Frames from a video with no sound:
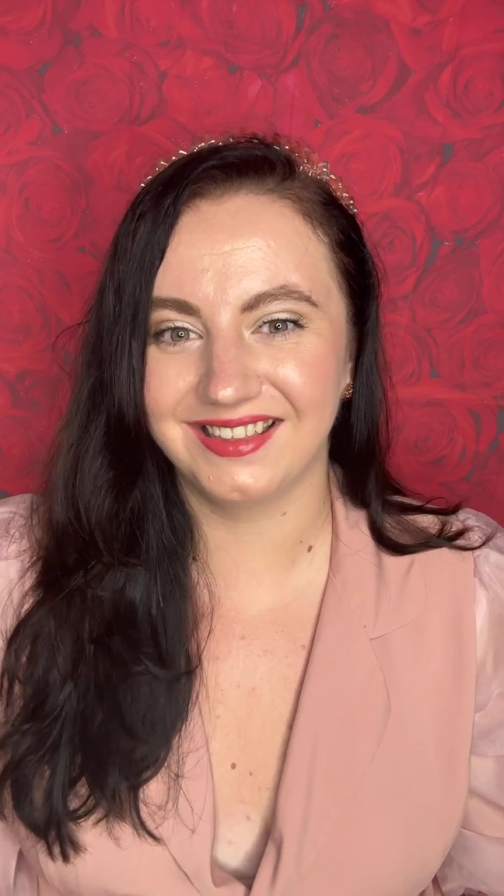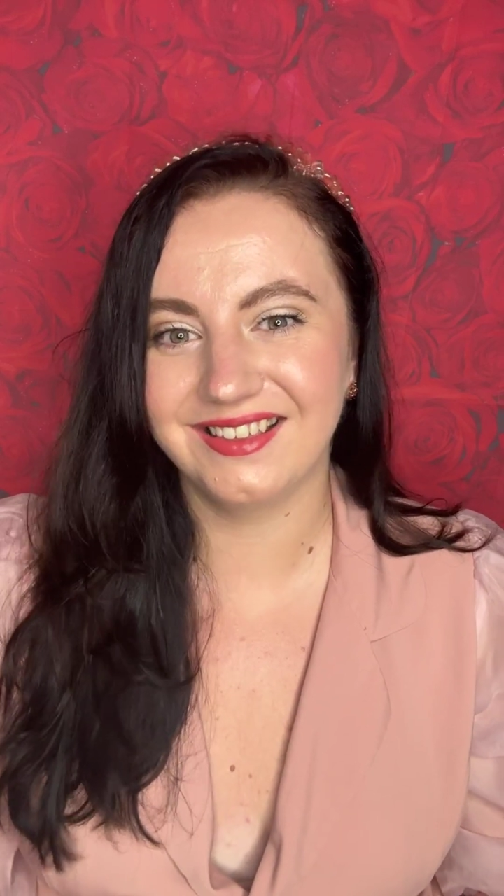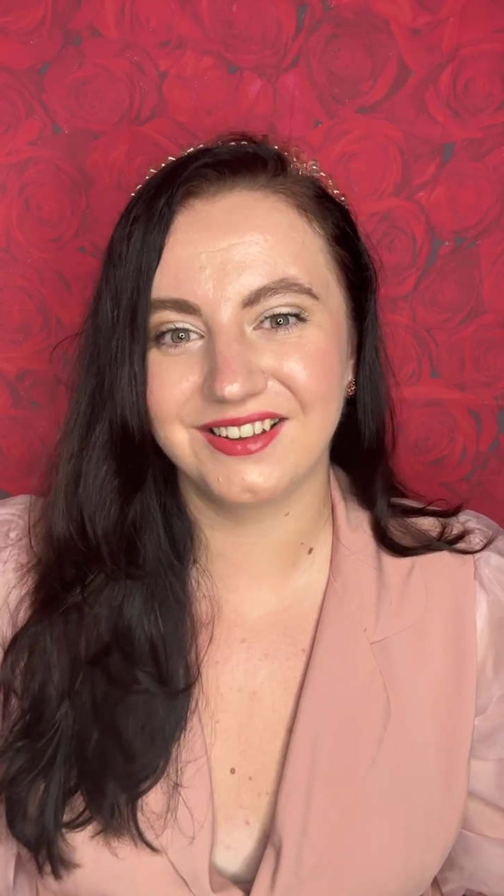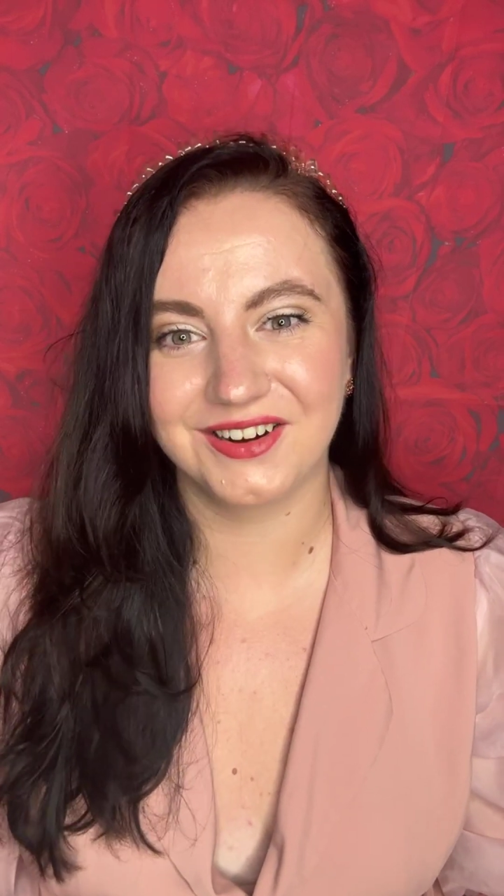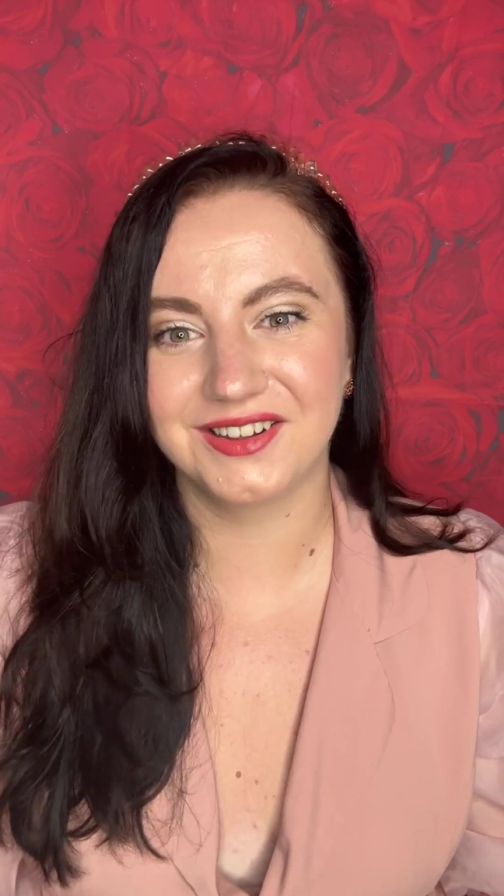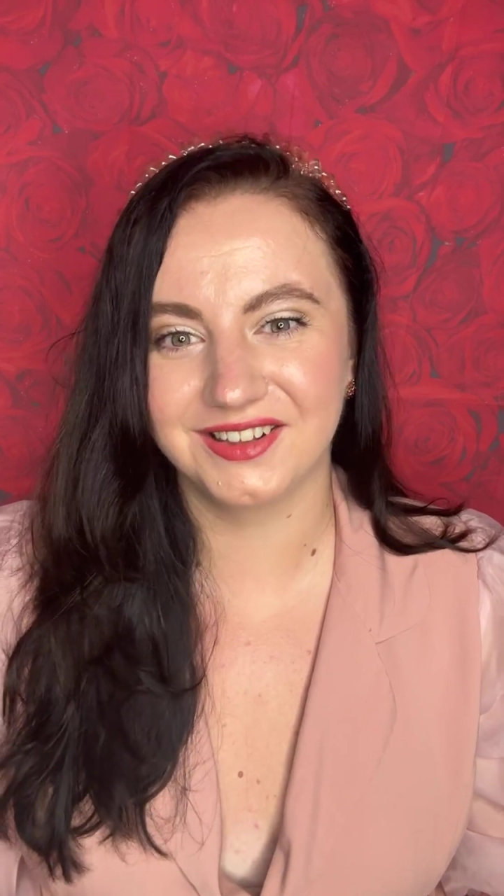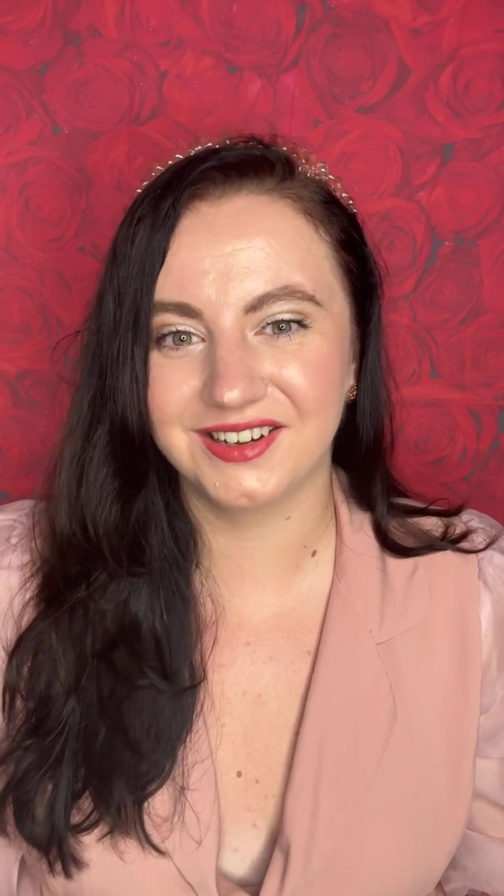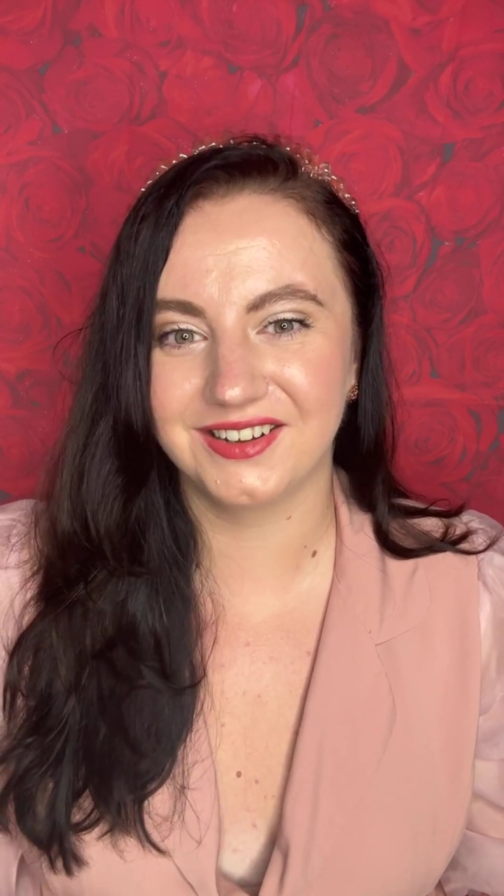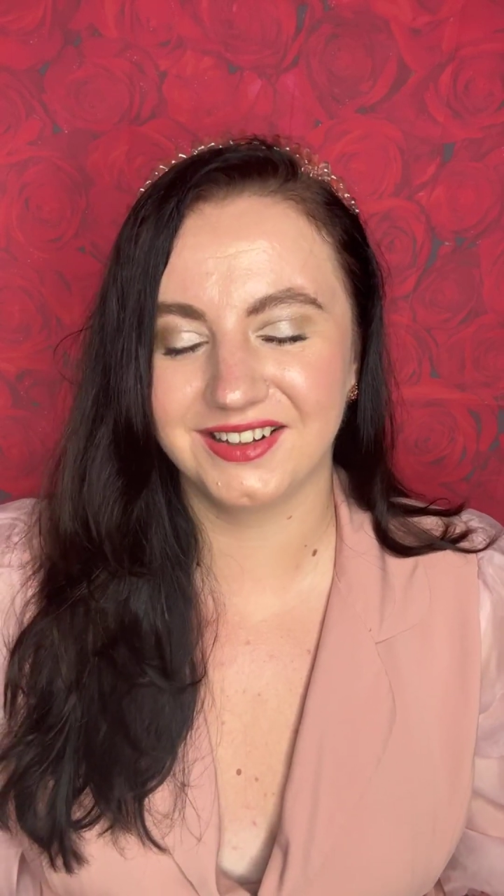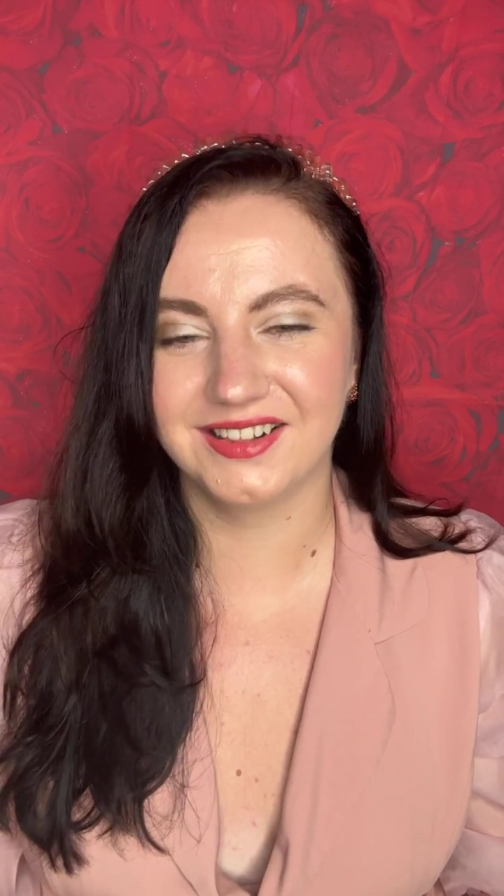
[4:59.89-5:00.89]
These are a
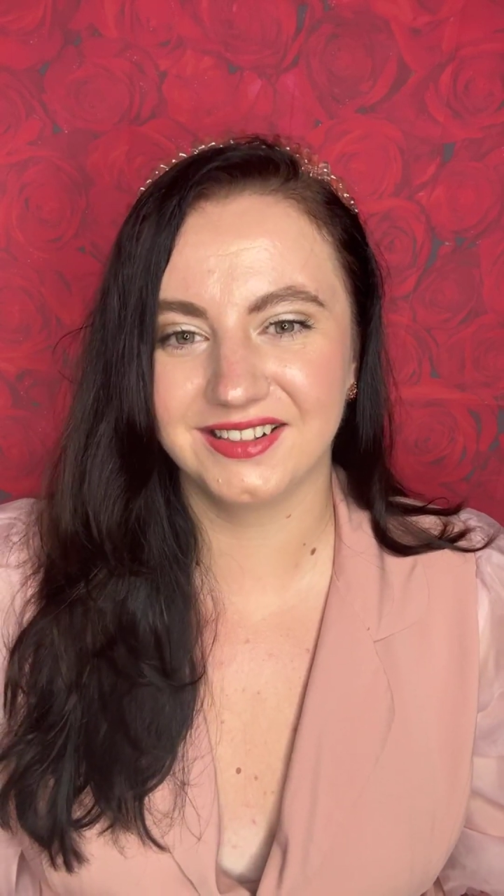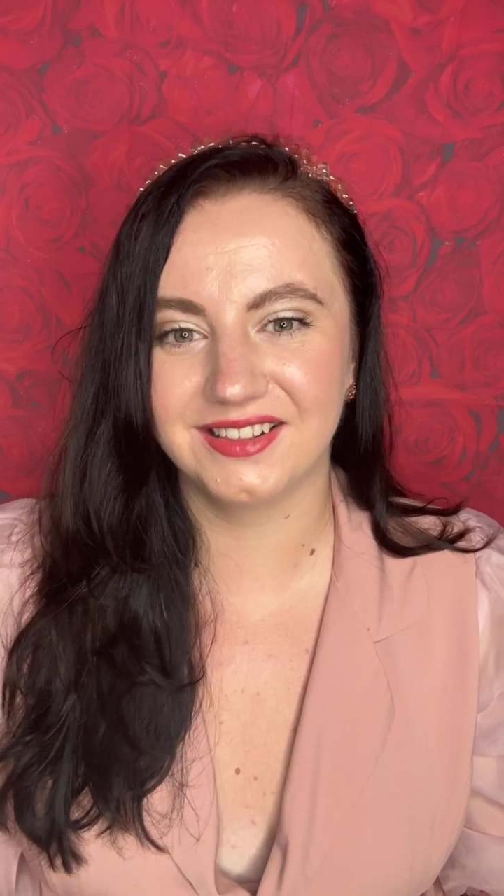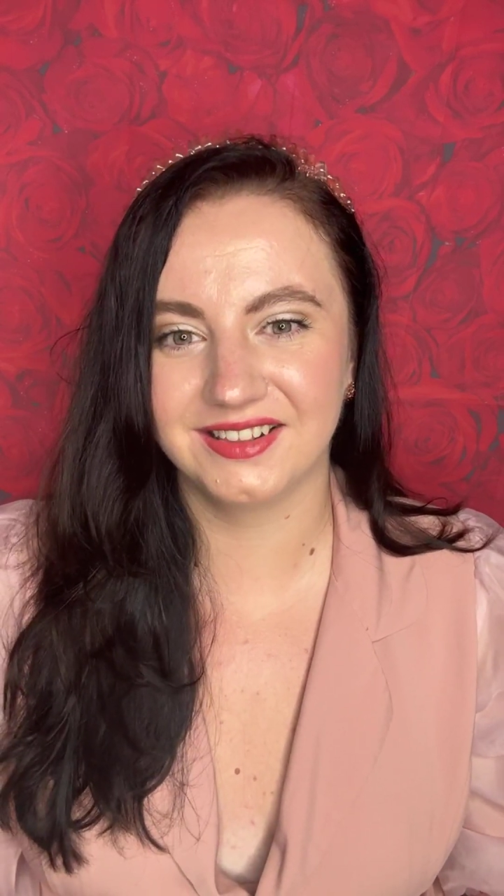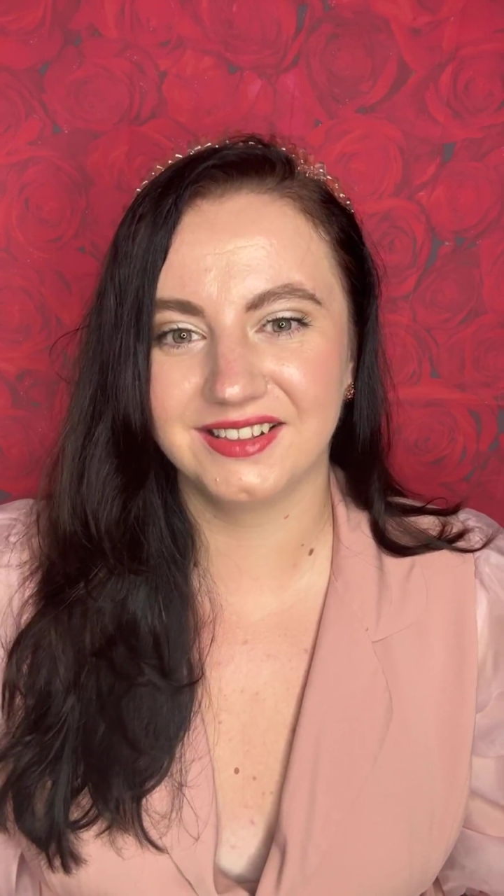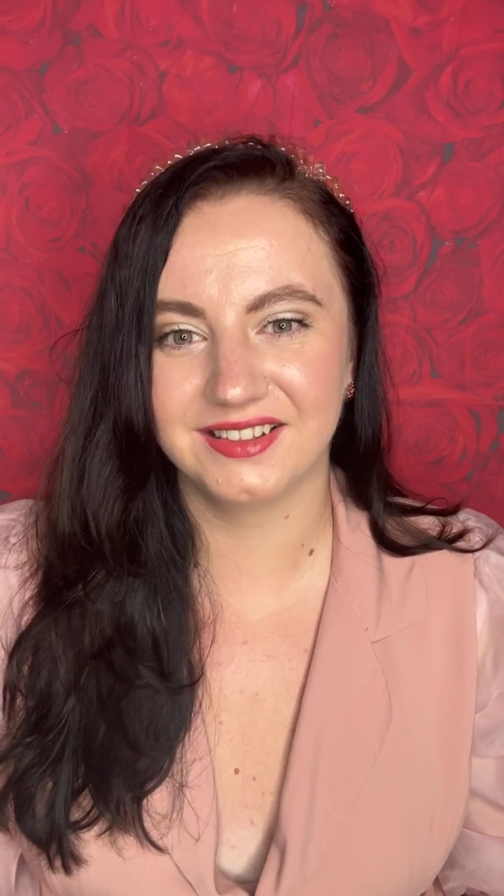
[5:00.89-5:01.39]
little